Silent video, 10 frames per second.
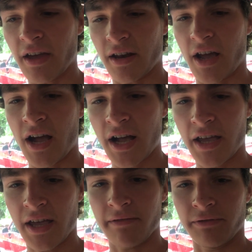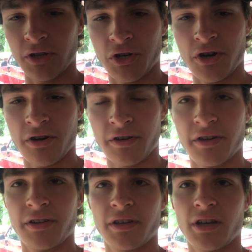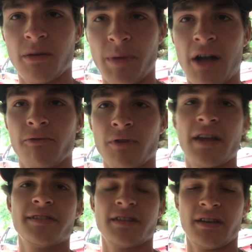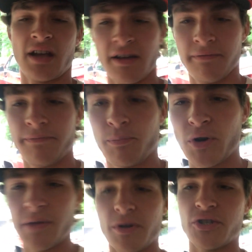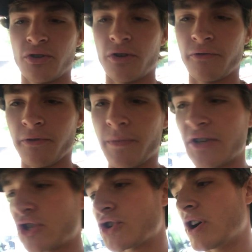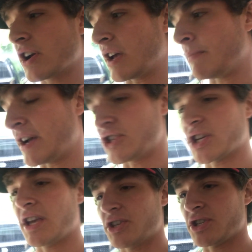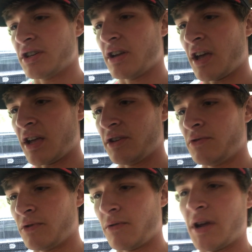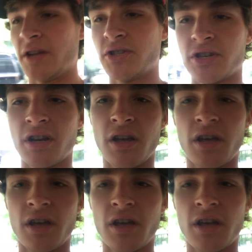that I have learned about racing, I've pretty much learned from this truck and my education at UNOH.